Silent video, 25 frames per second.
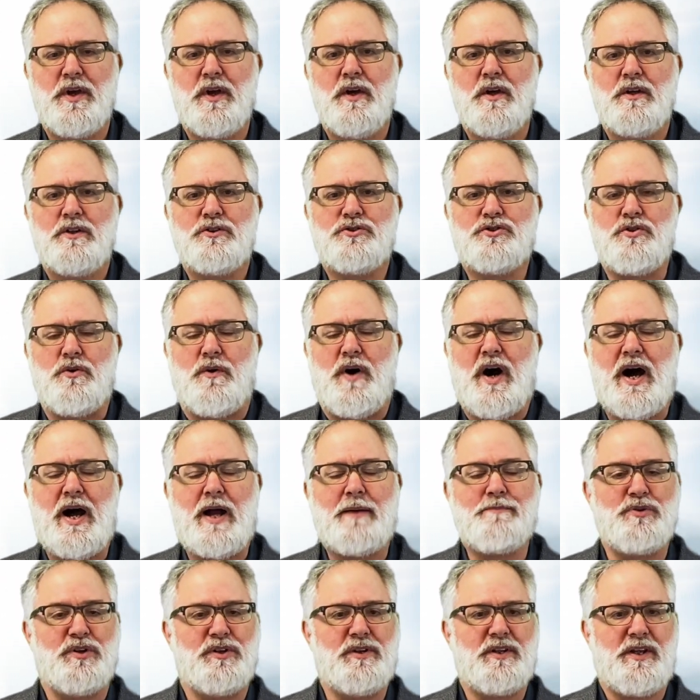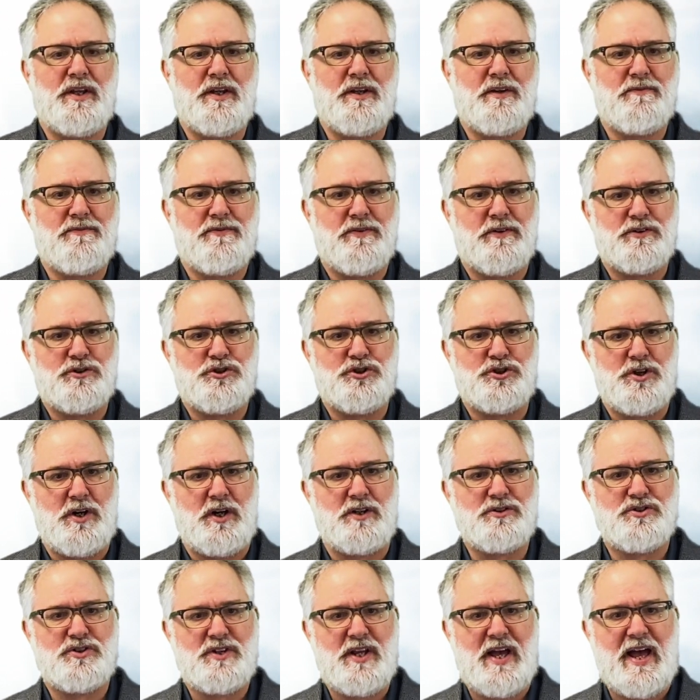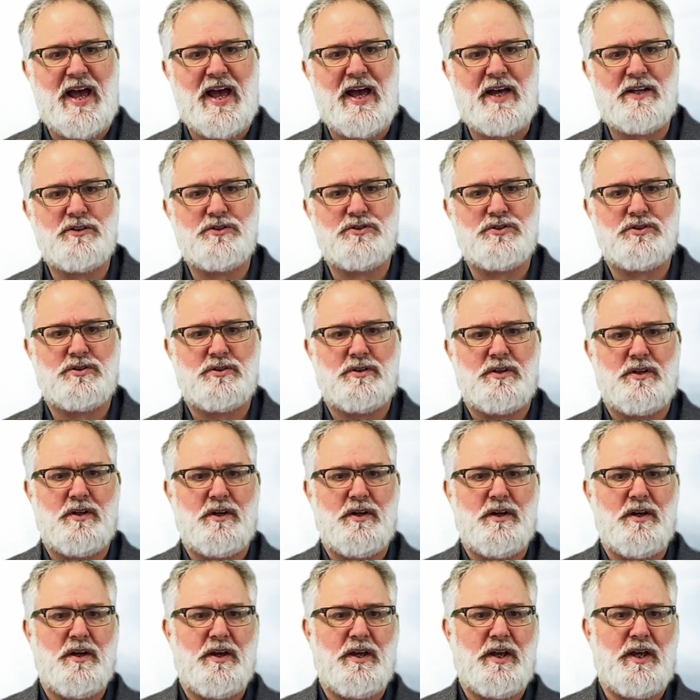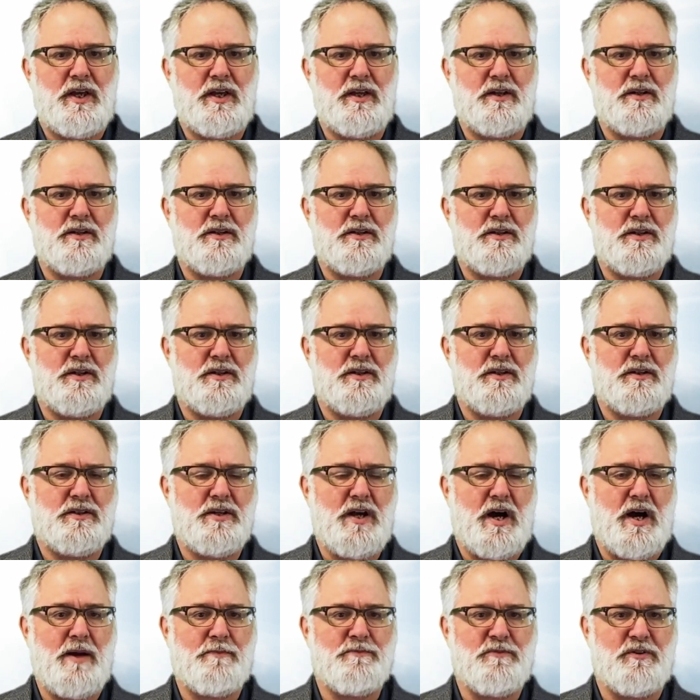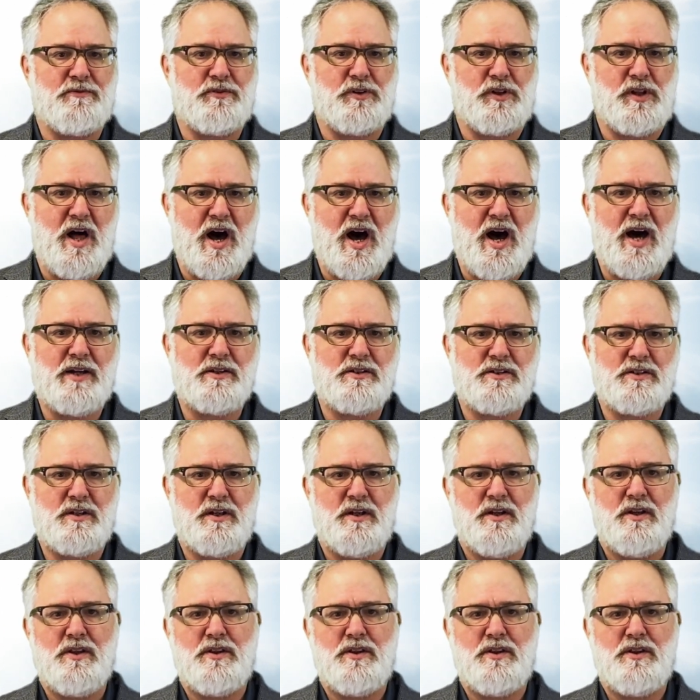So I believe, just as in the time of Lot,